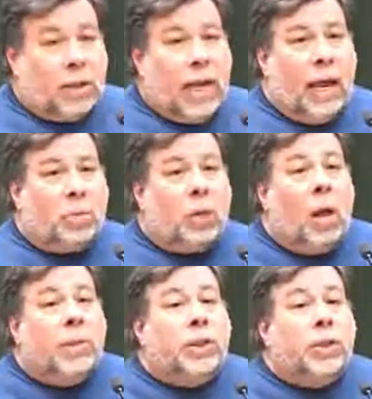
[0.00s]
His dad was
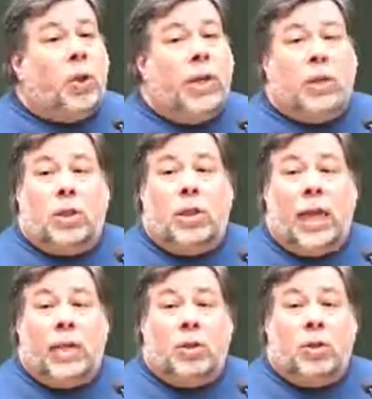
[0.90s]
always showing us
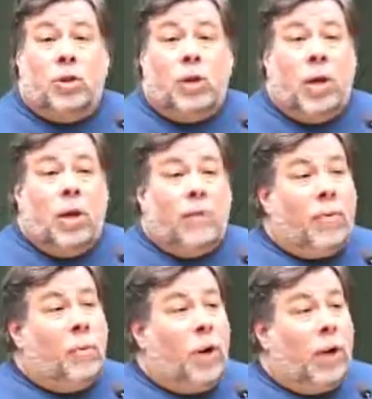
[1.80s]
lasers
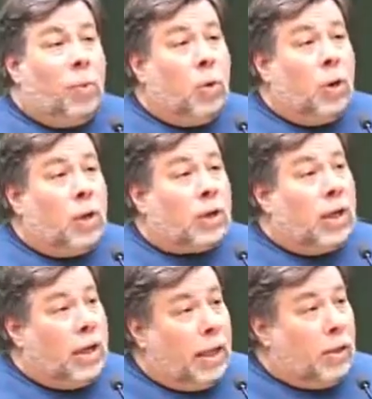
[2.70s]
from where he worked
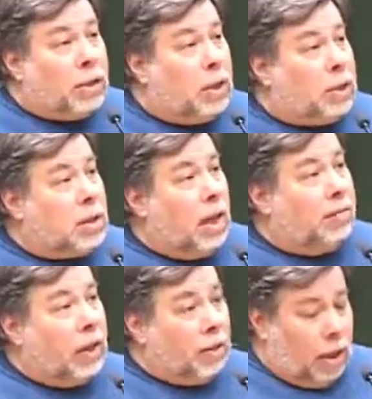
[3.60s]
and interesting
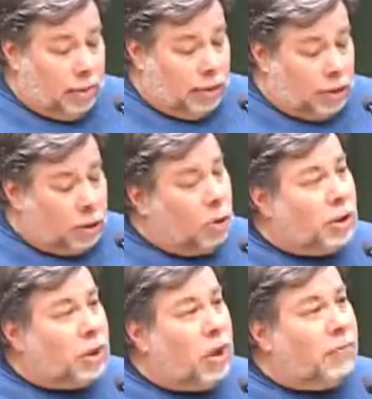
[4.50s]
stuff. I thought he, the sort
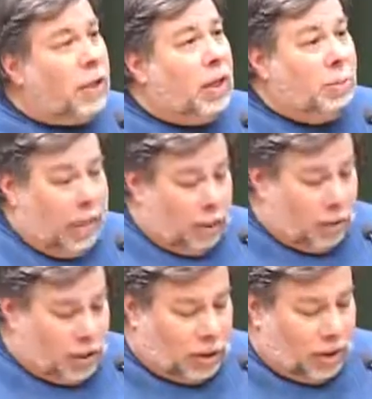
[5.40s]
of stuff that you'd be
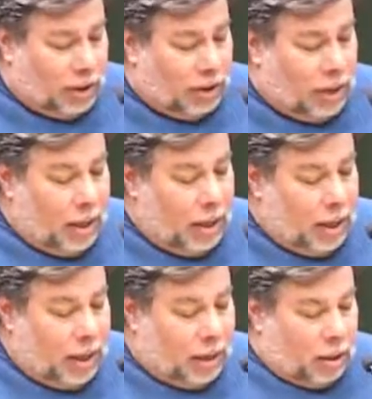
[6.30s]
interested in.
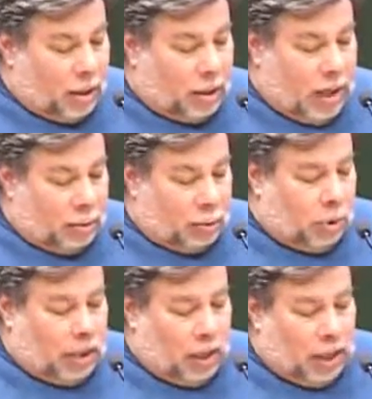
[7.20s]
And I thought his dad was
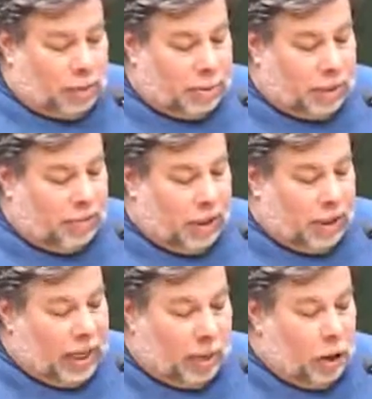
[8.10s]
really nice, but Steve
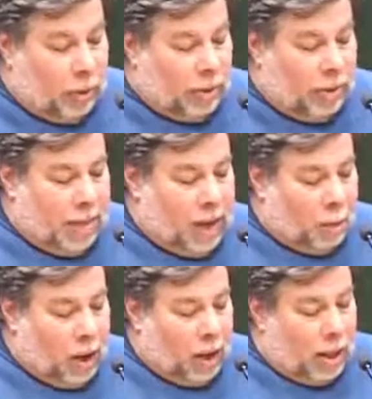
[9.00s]
didn't get along with him that
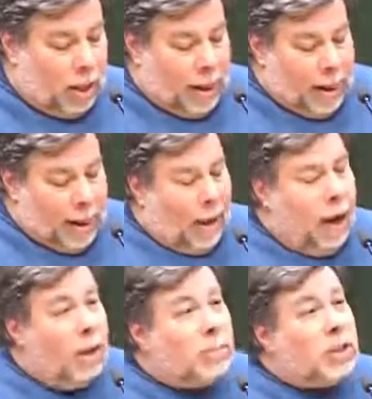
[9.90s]
well.
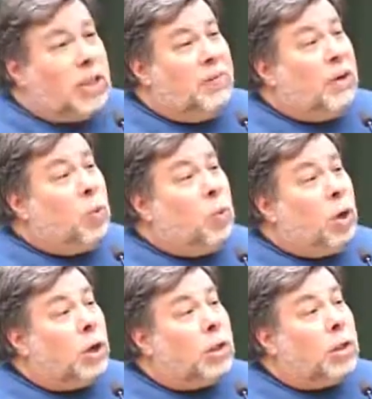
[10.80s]
Um, Steve had
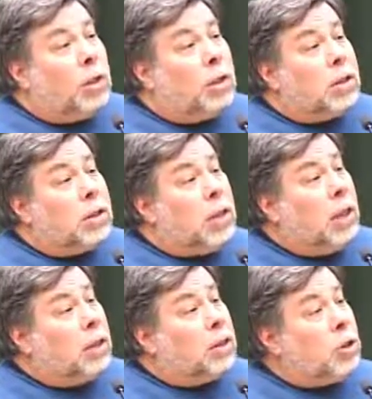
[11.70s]
worked
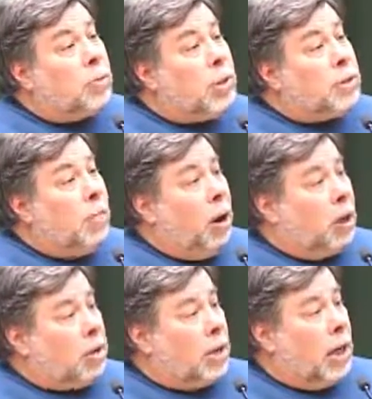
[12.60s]
selling surplus
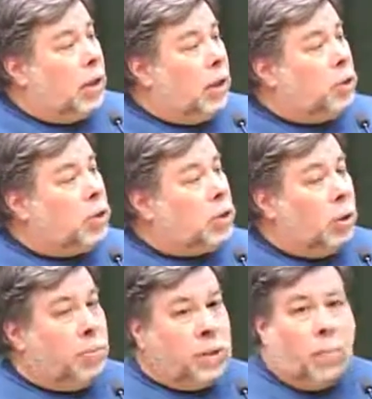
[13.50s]
parts at a local
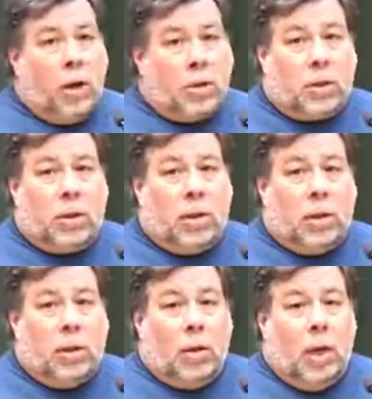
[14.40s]
surplus parts
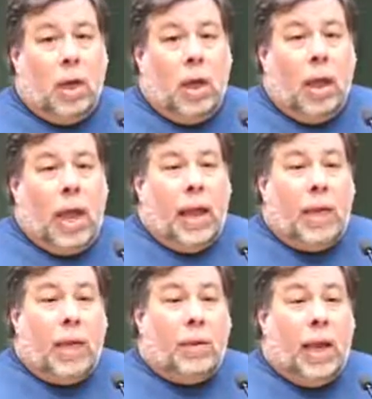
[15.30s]
dealer.
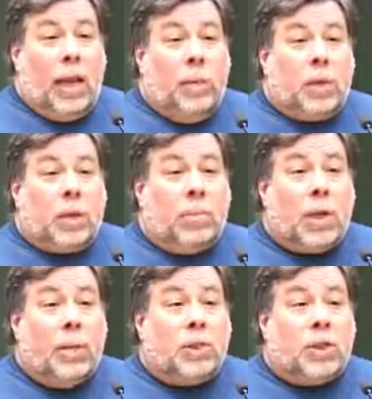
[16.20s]
And he, and he would
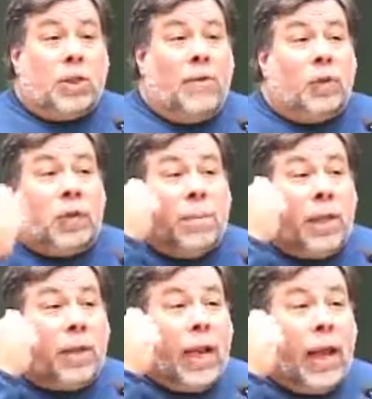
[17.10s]
sometimes discover
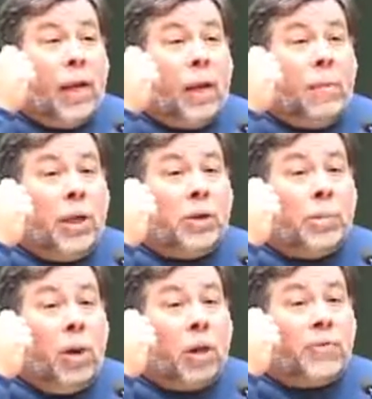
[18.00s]
somebody that had a bunch
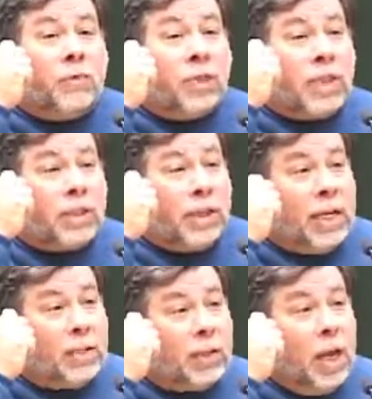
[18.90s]
of parts for six
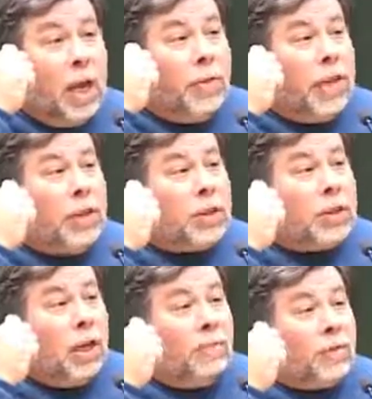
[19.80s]
cents that he could
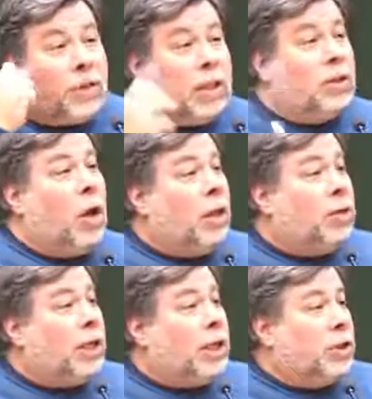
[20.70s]
sell for
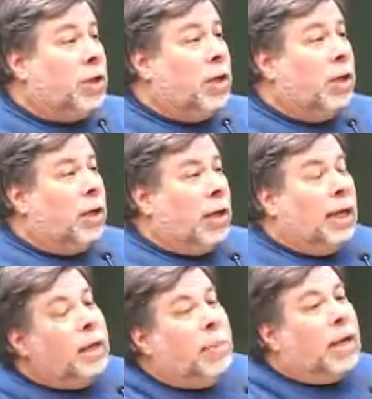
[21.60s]
$6 each
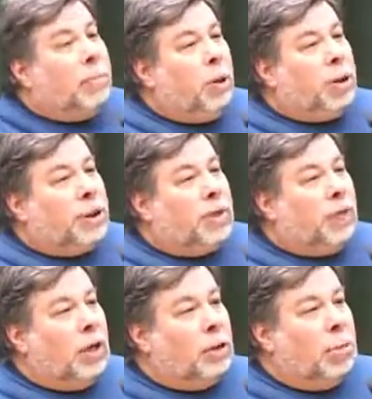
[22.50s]
and he'd make a purchase of
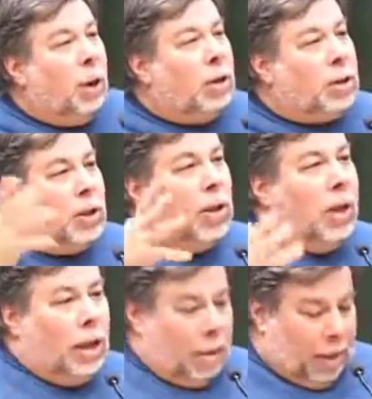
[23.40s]
100 parts and,
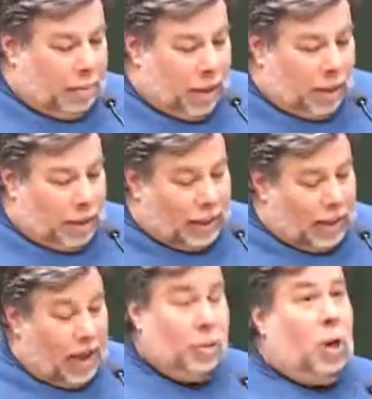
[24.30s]
and make money like
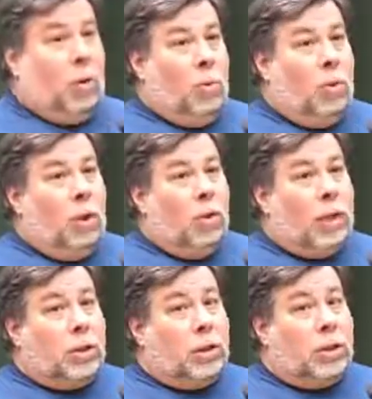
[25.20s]
that. And I thought, whoa,
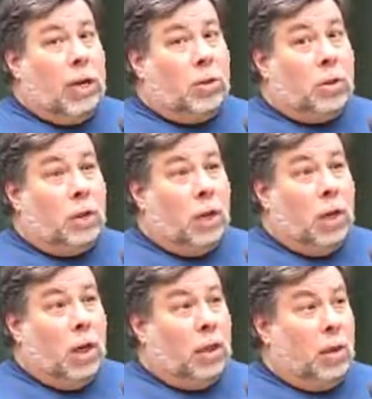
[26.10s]
that just sounds
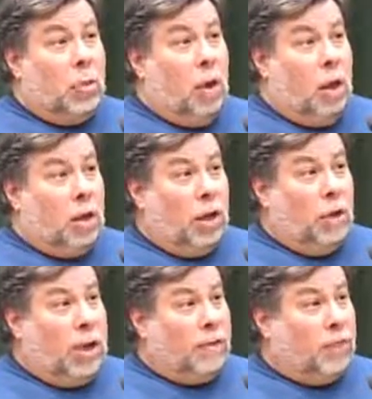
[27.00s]
a little wrong. You
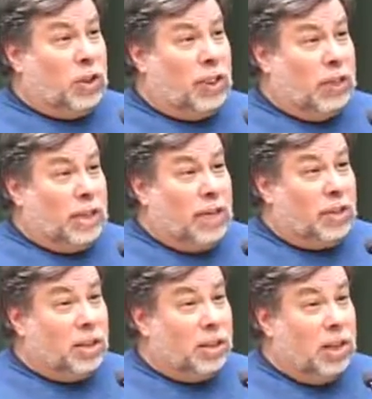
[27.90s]
can get it for six
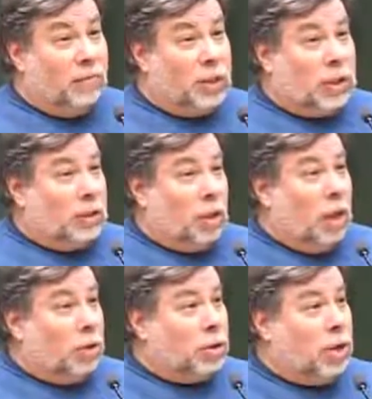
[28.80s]
cents and sell it for six
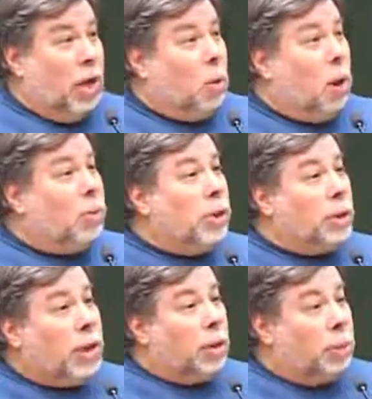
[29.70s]
dollars. Why wouldn't
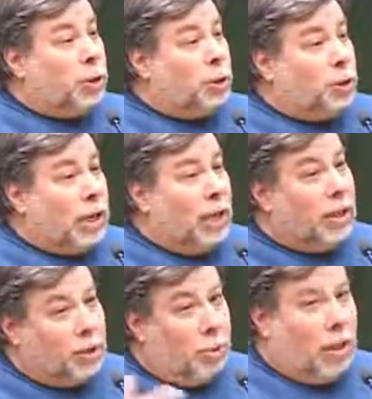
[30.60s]
you tell the person you're
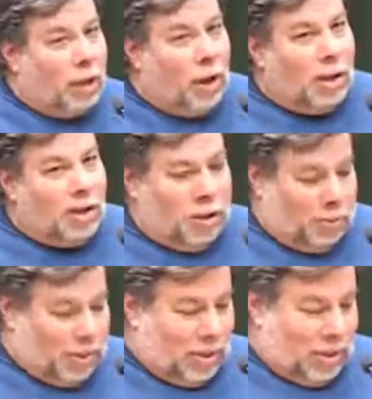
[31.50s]
selling it to what it cost you?